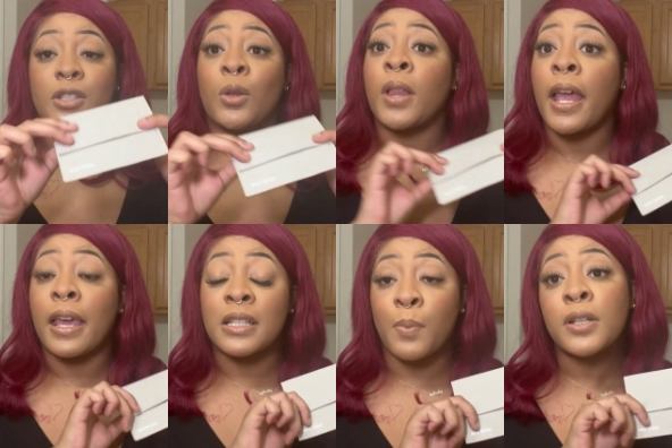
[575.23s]
So like,
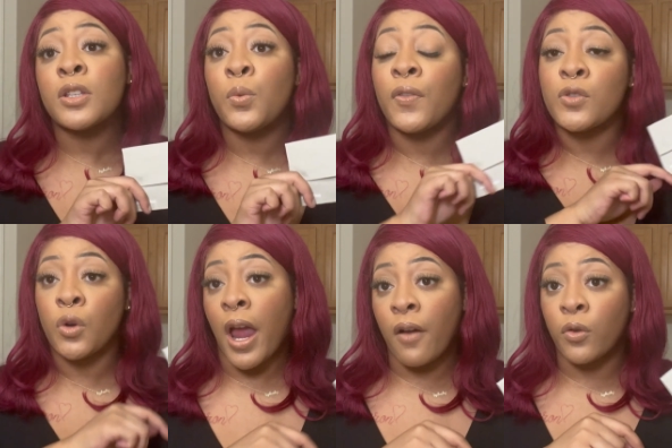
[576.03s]
especially with
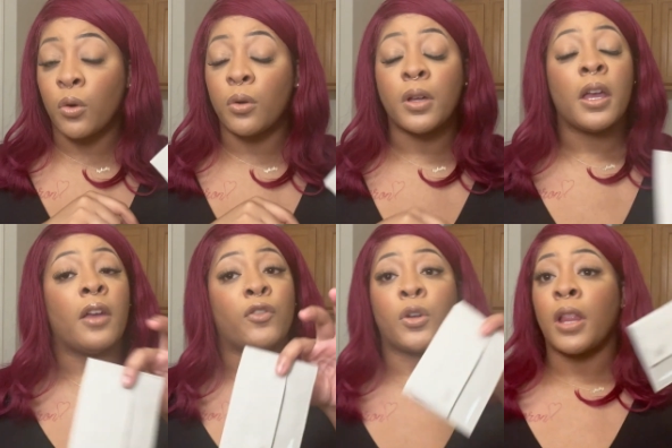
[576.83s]
travel,
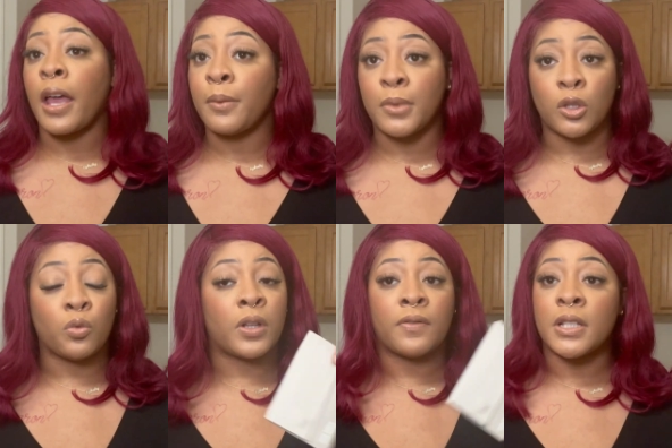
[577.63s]
if you're like me, you
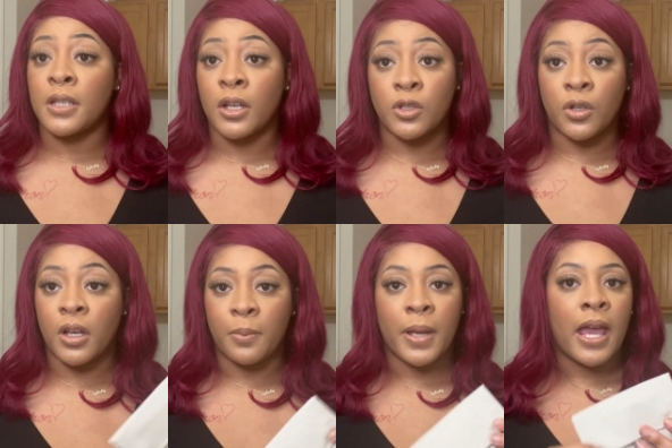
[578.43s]
love to take a
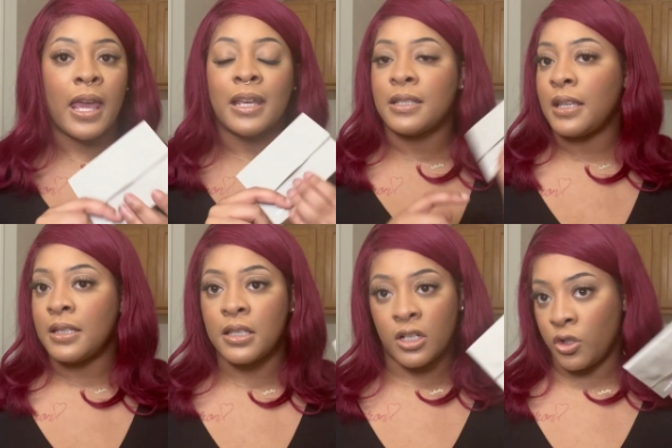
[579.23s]
trip, it's
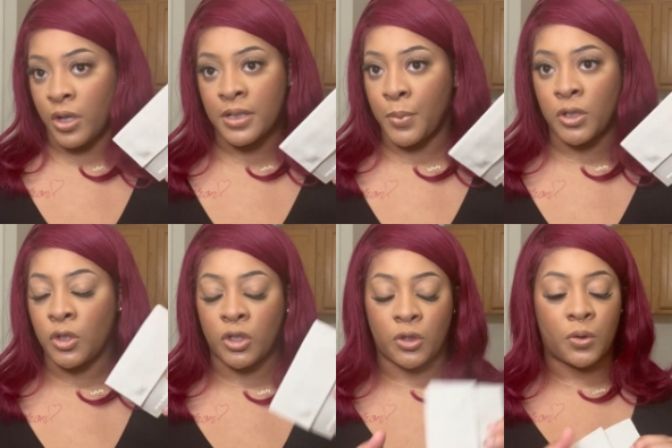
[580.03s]
easy to transport
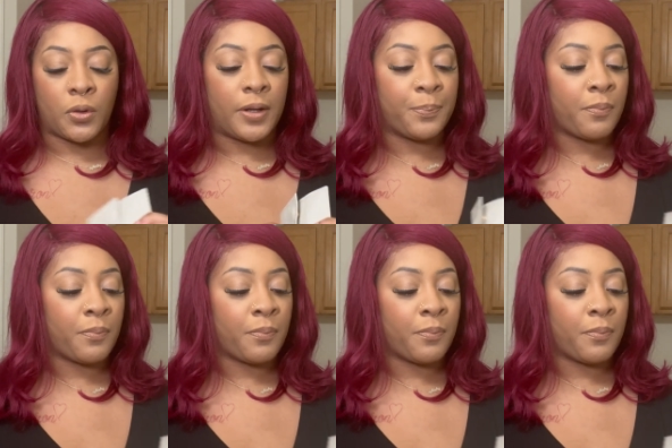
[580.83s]
your jewelry.